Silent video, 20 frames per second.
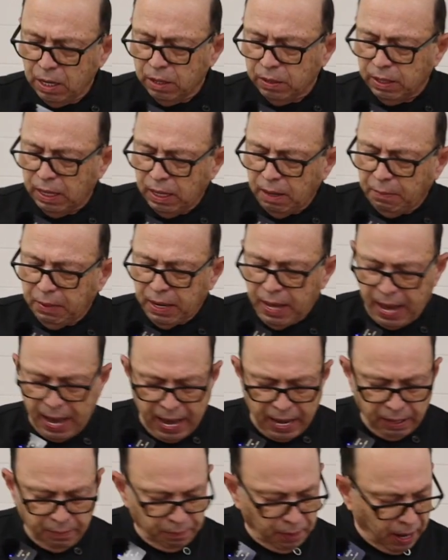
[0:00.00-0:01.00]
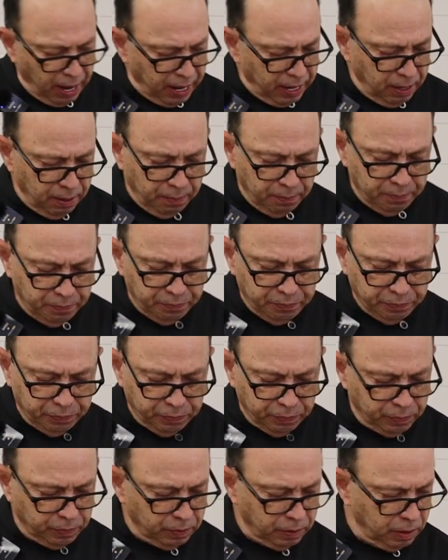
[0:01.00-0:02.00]
Then I'm going to add my
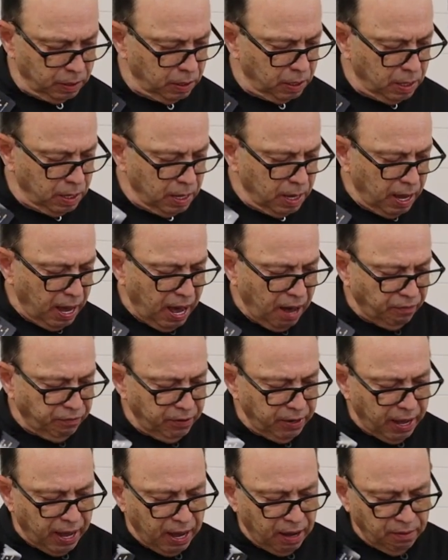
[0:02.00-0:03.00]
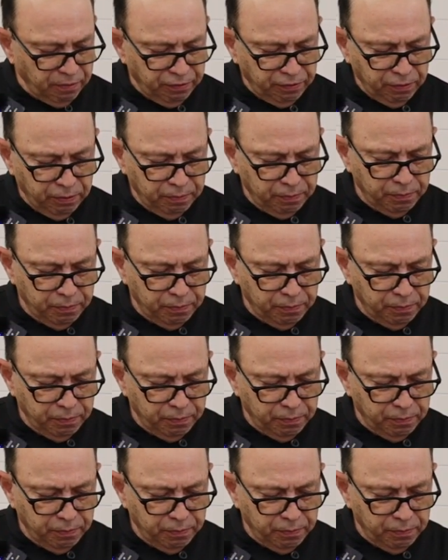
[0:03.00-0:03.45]
half and half.